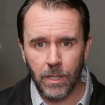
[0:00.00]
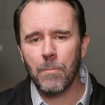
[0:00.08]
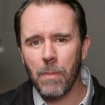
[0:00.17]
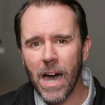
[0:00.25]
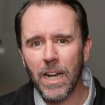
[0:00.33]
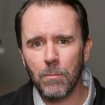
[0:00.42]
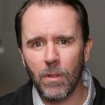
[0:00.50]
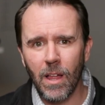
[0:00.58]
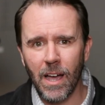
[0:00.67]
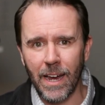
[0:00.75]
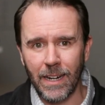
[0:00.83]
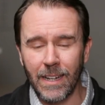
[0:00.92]
The bottom
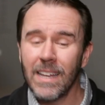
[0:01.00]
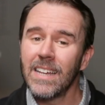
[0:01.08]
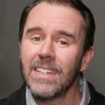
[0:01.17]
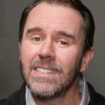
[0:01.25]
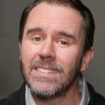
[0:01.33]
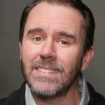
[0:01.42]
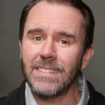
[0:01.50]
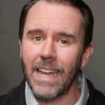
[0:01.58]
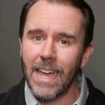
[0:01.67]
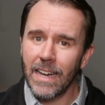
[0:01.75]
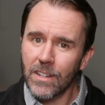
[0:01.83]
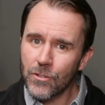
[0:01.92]
line,
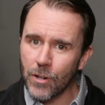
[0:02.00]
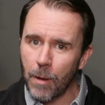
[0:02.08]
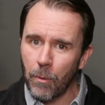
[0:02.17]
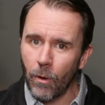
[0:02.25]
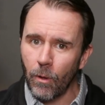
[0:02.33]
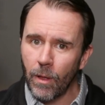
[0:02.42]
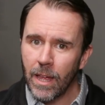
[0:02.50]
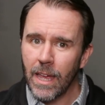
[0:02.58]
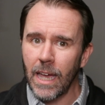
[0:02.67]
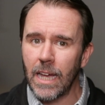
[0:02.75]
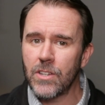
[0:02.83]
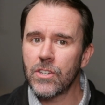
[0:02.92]
stay out of trouble
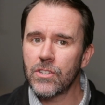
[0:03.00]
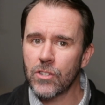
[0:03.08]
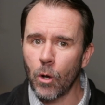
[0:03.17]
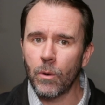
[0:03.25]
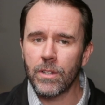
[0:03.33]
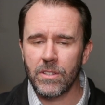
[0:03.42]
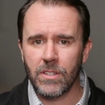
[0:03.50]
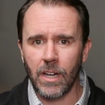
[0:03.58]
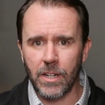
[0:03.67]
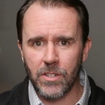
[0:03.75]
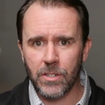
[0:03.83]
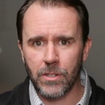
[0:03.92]
and just don't
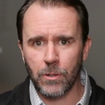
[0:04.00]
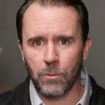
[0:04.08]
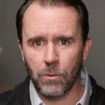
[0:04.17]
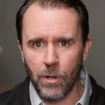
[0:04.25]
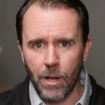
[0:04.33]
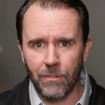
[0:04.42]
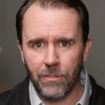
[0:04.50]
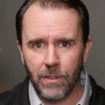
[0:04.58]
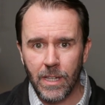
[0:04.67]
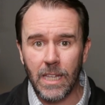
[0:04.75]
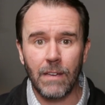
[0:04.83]
touch the roof.